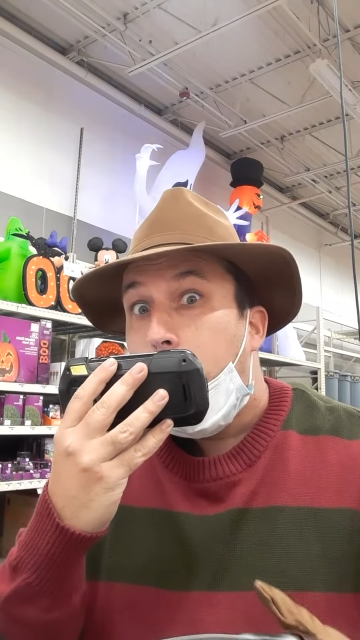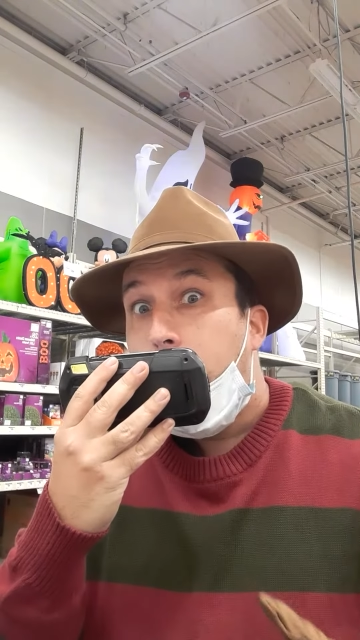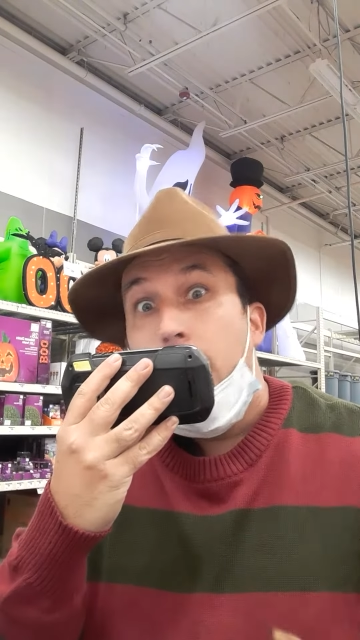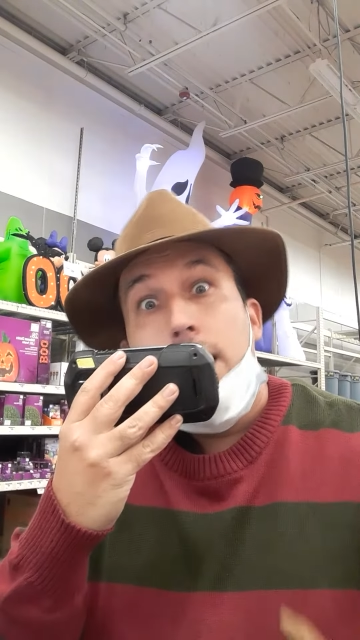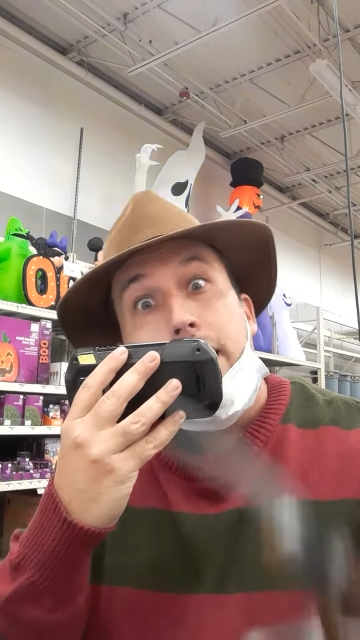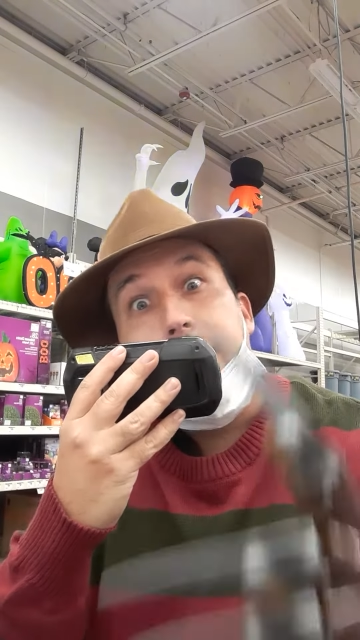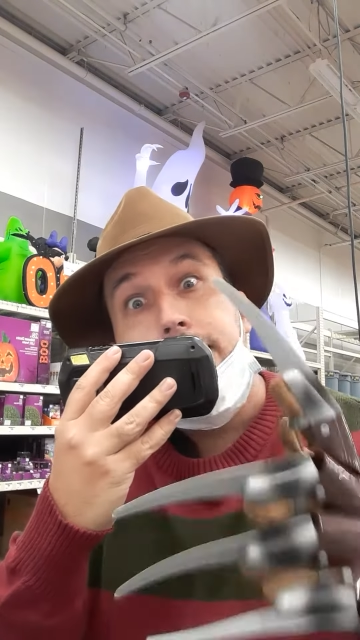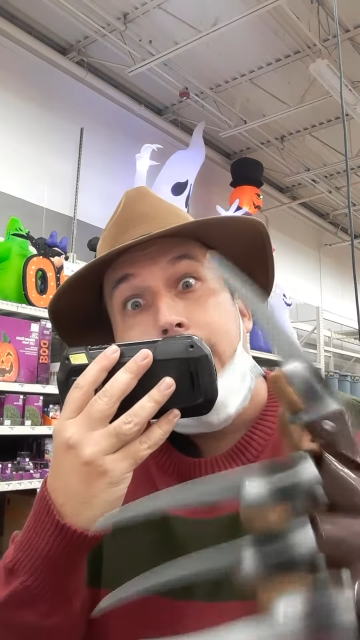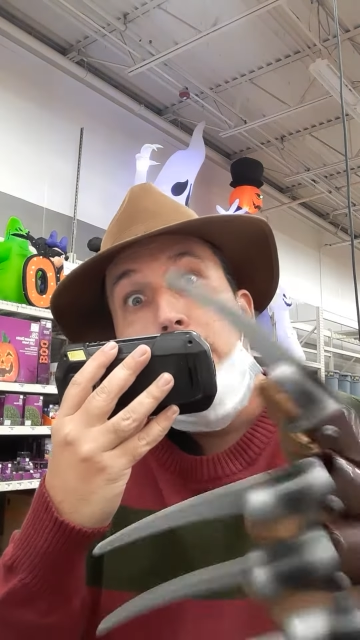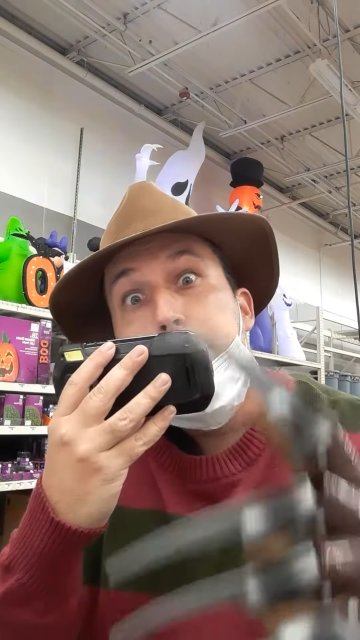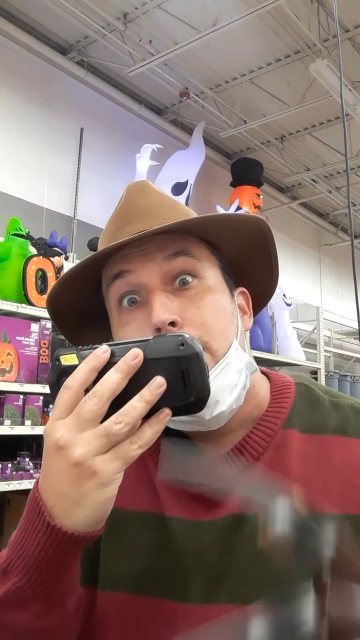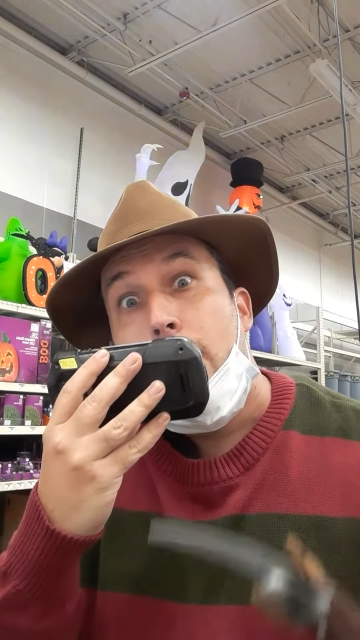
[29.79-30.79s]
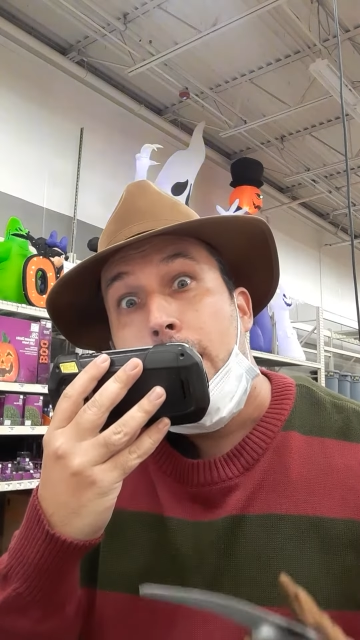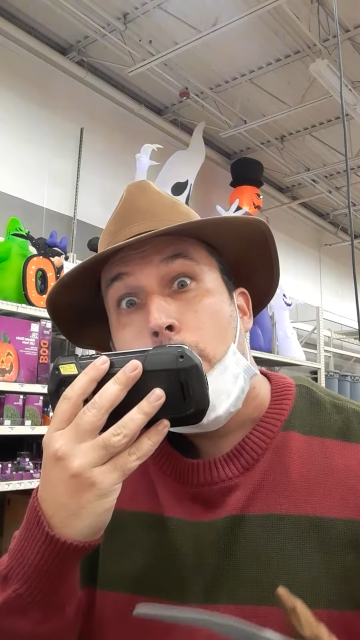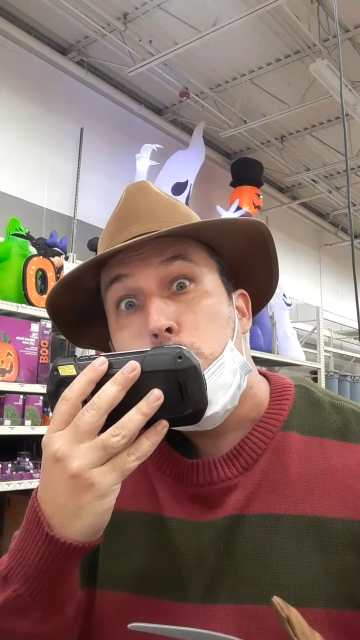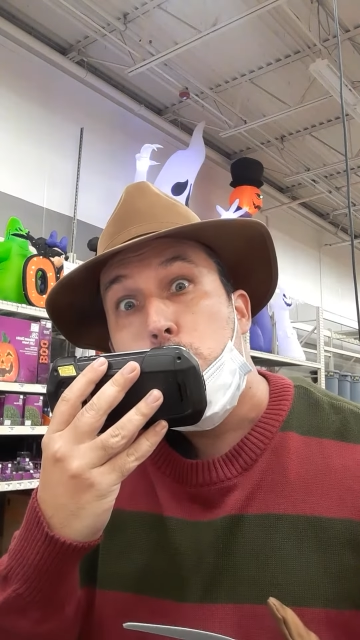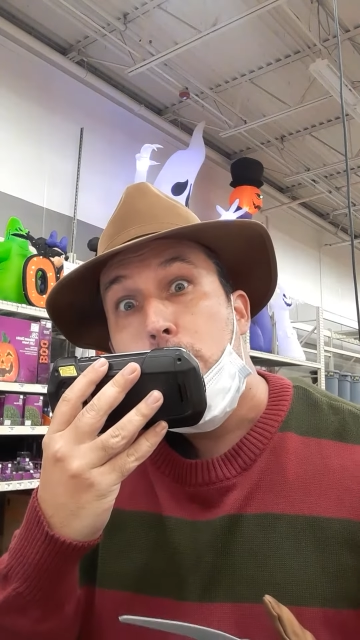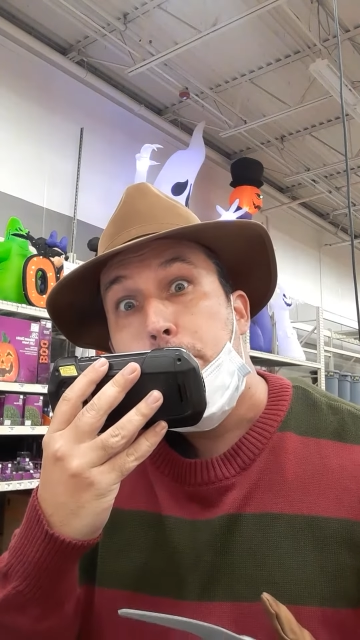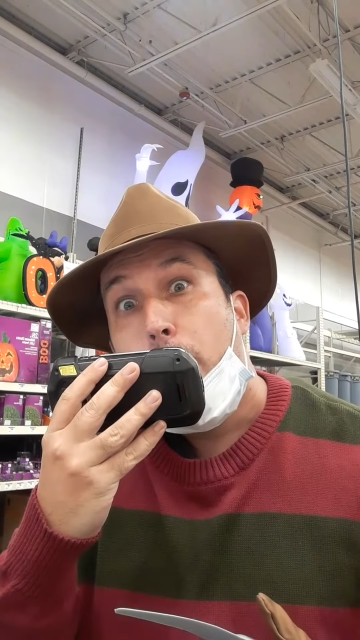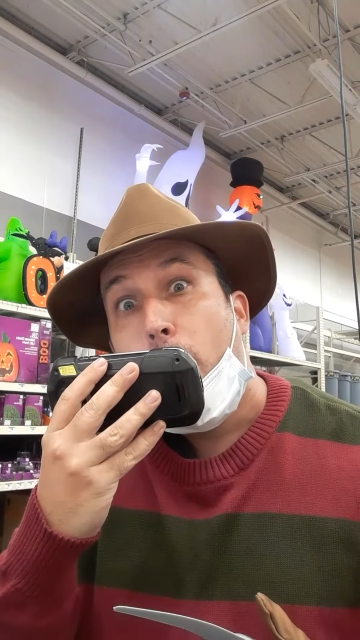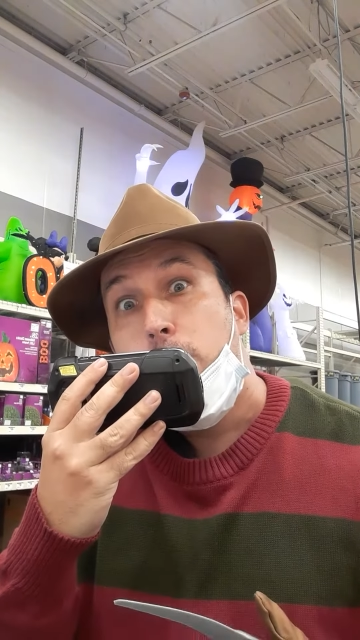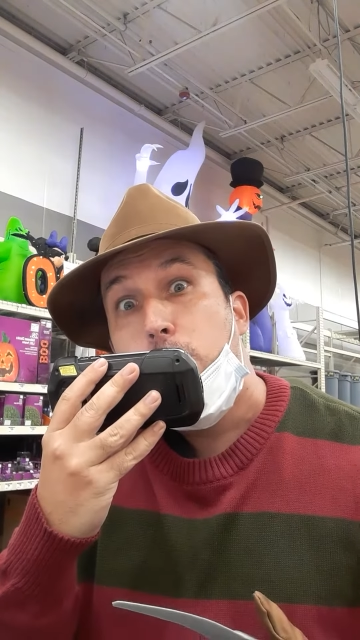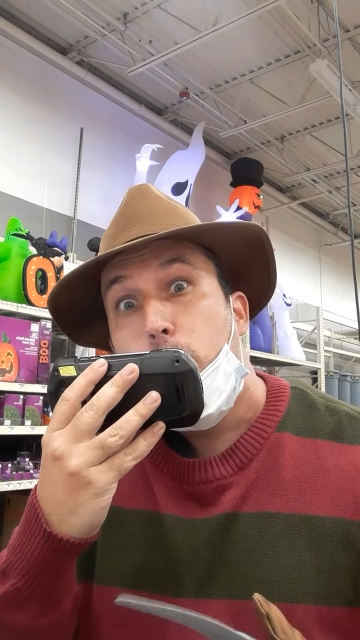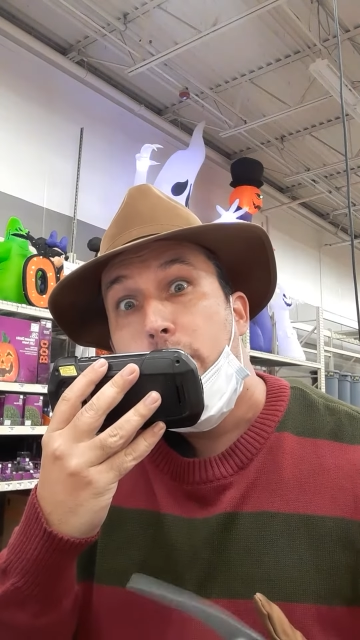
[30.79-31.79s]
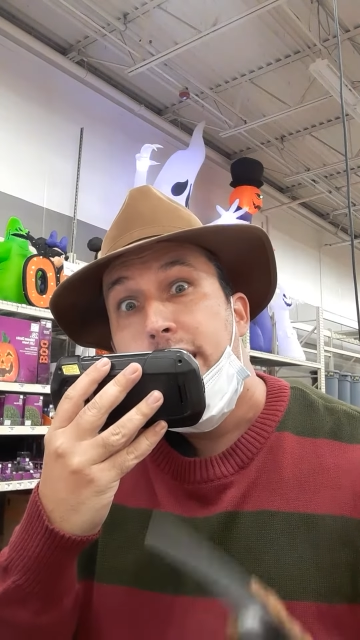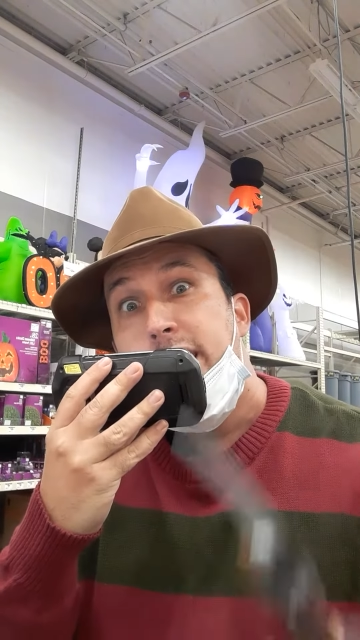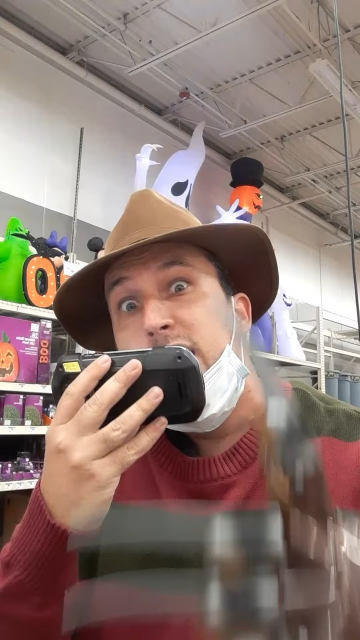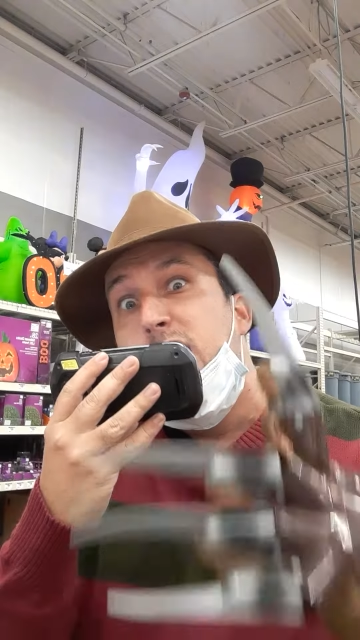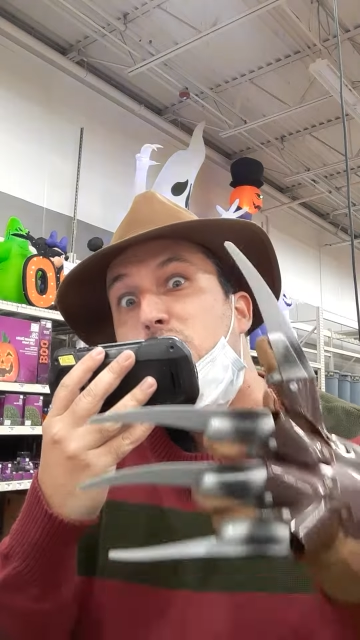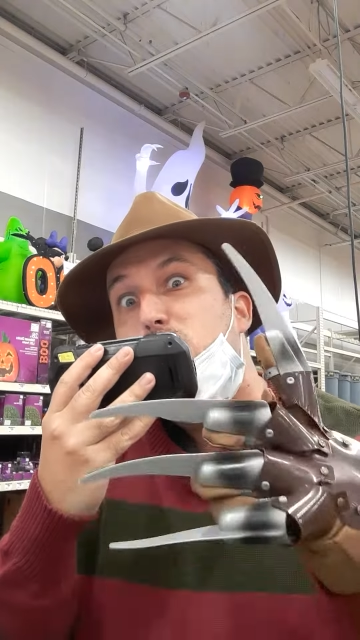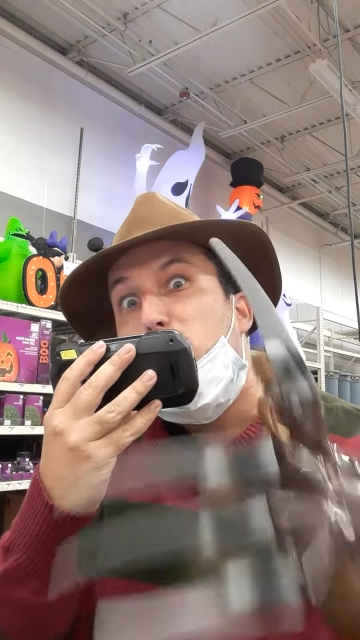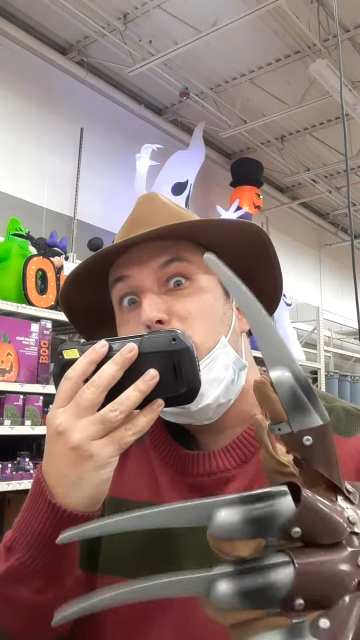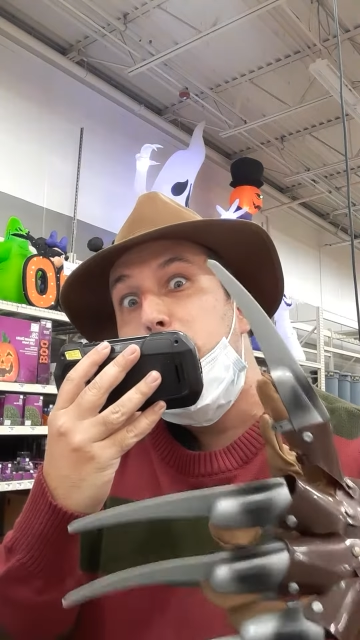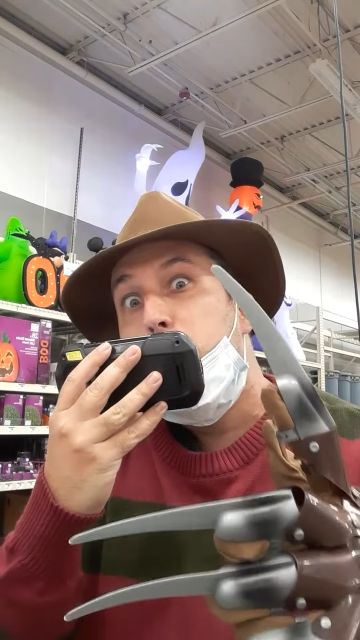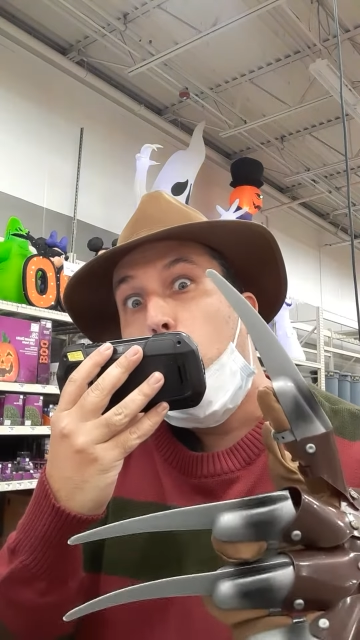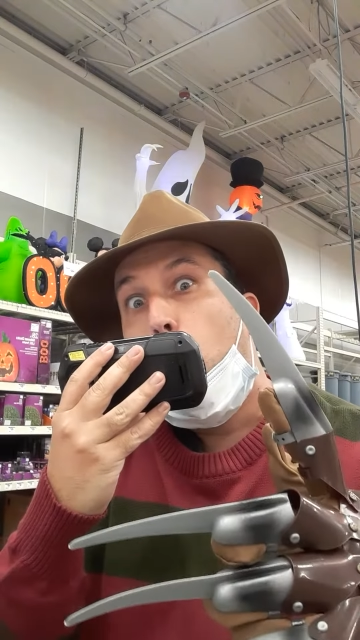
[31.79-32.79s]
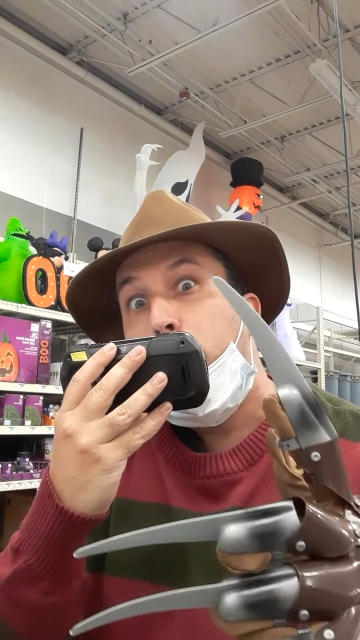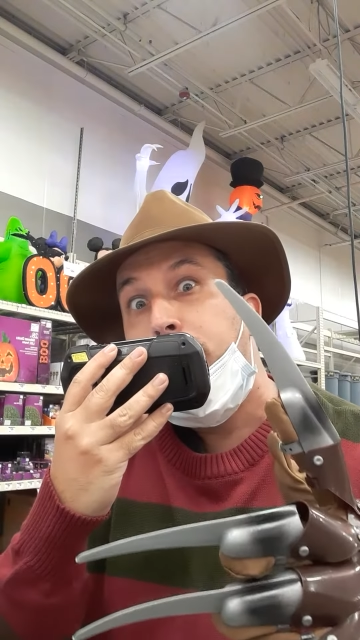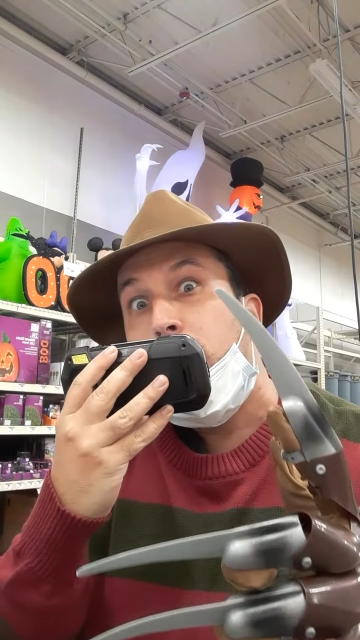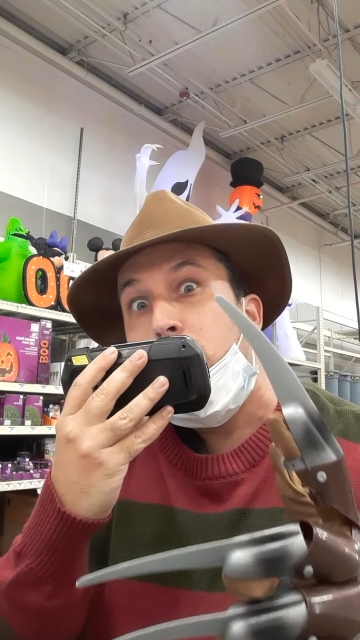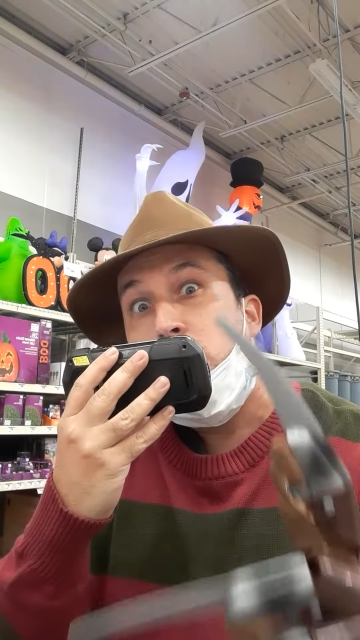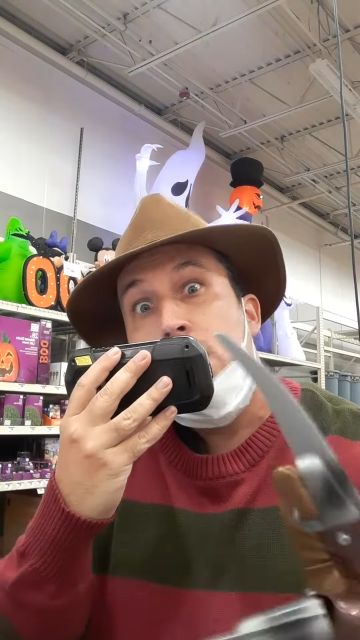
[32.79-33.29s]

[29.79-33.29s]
like Nightmare on Elm Street Part 3, Dream Warriors.